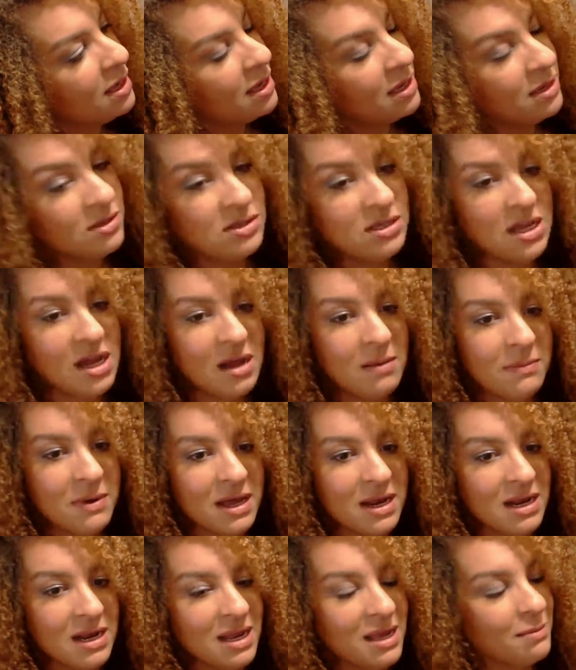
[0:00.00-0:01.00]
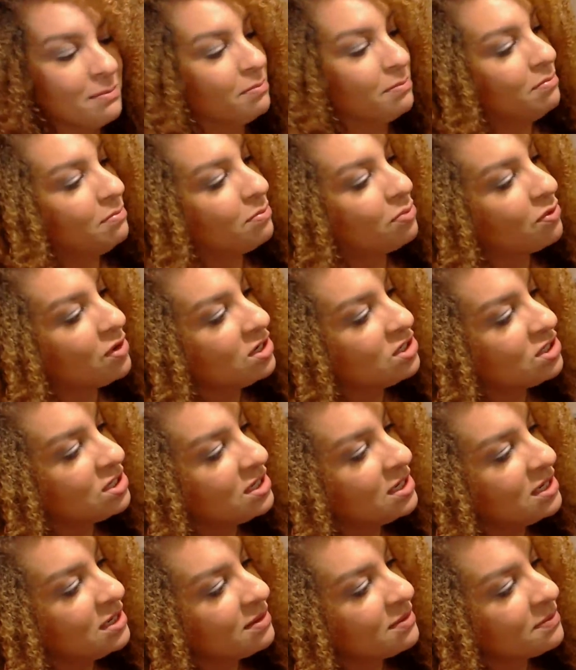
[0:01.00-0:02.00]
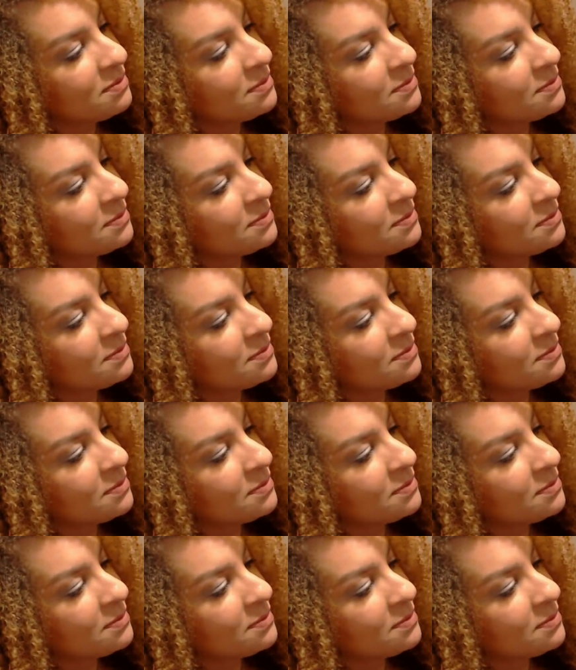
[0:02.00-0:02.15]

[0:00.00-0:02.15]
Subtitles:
You see how I'm kind of like brushing it